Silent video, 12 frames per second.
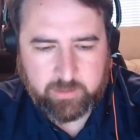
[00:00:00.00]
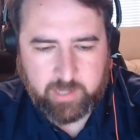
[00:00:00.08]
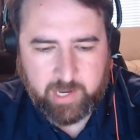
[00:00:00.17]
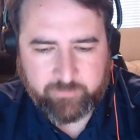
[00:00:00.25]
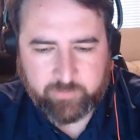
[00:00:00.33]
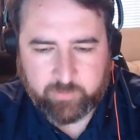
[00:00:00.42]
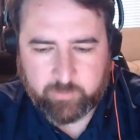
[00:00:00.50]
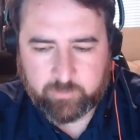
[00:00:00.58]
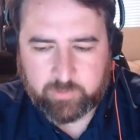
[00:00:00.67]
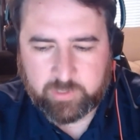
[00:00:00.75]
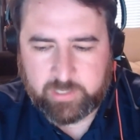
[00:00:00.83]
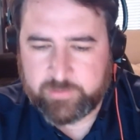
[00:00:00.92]
after
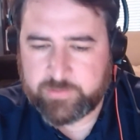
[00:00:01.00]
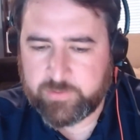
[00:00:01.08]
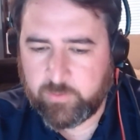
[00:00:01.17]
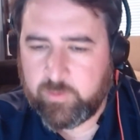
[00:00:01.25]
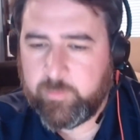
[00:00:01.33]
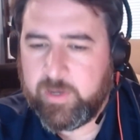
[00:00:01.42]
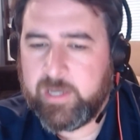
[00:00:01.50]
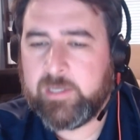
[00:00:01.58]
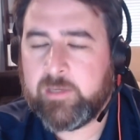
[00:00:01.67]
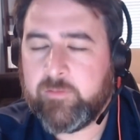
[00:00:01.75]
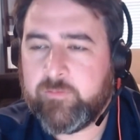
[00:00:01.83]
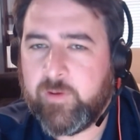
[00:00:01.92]
Ken sold the
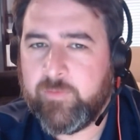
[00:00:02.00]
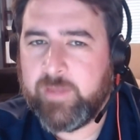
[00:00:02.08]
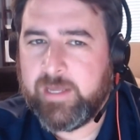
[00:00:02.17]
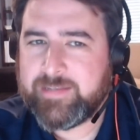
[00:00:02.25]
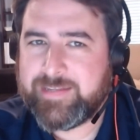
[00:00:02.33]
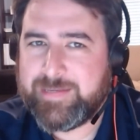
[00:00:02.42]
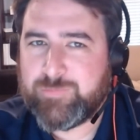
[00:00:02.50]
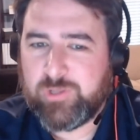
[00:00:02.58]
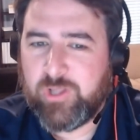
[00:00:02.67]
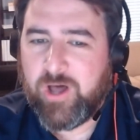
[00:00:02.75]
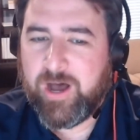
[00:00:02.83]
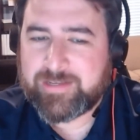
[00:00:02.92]
bank and felt that deep
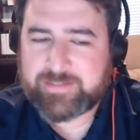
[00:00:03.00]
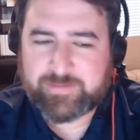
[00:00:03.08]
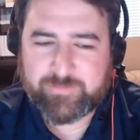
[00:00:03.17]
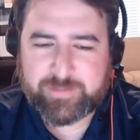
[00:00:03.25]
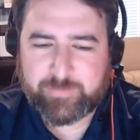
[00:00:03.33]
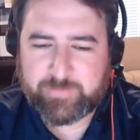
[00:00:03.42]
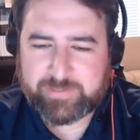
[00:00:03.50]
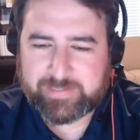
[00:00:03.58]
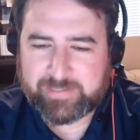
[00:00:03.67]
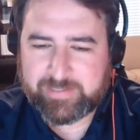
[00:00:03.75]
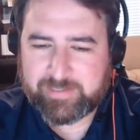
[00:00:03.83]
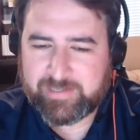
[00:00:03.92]
loss of something
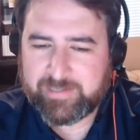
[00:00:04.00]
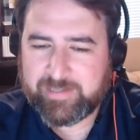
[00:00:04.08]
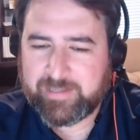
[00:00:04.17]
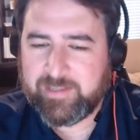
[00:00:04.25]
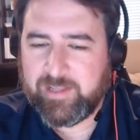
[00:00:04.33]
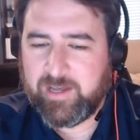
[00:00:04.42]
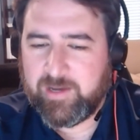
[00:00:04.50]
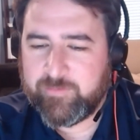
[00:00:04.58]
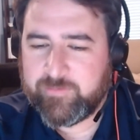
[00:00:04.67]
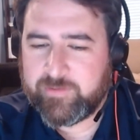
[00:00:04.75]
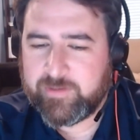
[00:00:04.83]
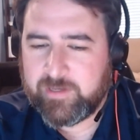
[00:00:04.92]
he
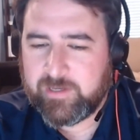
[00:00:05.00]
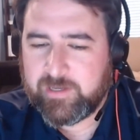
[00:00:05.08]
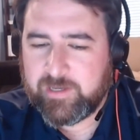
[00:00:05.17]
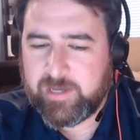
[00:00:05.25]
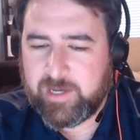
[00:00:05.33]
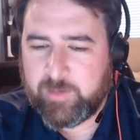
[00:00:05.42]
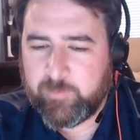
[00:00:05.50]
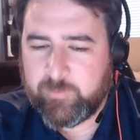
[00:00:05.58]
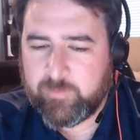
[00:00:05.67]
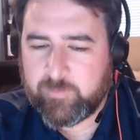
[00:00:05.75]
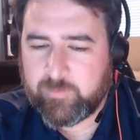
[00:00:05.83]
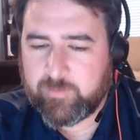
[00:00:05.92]
loved,
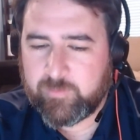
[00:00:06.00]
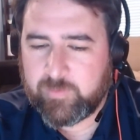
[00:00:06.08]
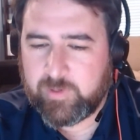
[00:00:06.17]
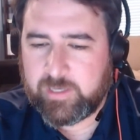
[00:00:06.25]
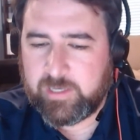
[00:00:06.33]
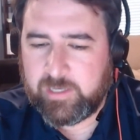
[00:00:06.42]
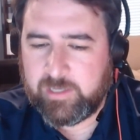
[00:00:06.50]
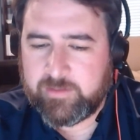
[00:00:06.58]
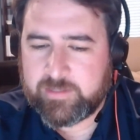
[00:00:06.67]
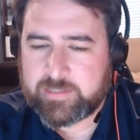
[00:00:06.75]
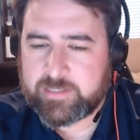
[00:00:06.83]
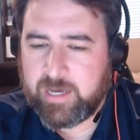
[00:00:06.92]
he
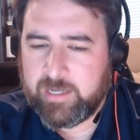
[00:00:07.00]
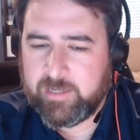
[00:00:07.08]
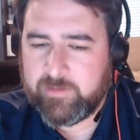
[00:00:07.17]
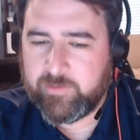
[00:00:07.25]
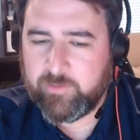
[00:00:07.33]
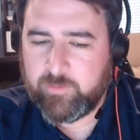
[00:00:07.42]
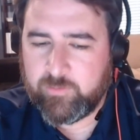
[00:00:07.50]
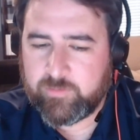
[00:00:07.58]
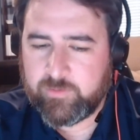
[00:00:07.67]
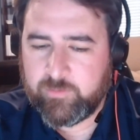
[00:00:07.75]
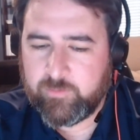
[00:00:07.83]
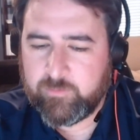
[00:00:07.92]
decided to
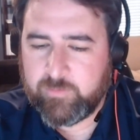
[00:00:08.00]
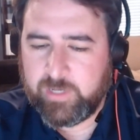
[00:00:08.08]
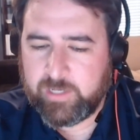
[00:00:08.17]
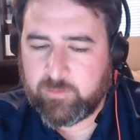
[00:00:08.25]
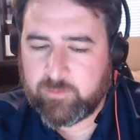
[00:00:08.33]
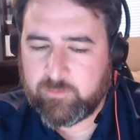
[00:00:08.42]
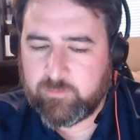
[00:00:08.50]
make